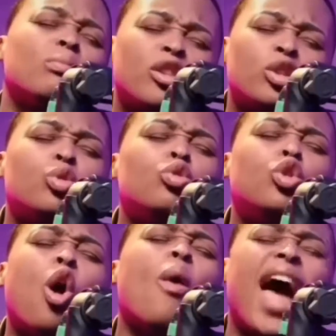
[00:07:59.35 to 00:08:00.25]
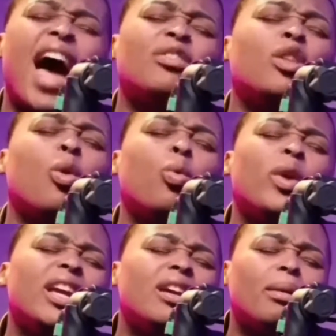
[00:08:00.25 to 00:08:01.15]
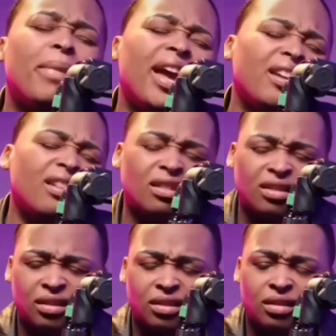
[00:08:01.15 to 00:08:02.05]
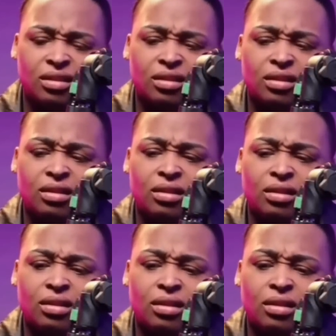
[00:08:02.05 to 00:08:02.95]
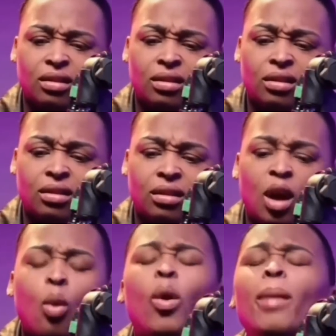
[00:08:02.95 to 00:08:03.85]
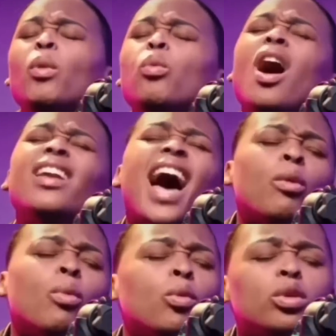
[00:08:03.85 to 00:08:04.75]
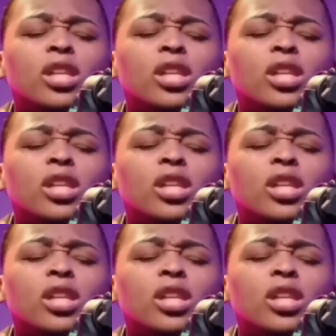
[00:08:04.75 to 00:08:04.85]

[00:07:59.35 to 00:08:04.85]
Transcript: mothers who go after weak men. Right. A lot of women will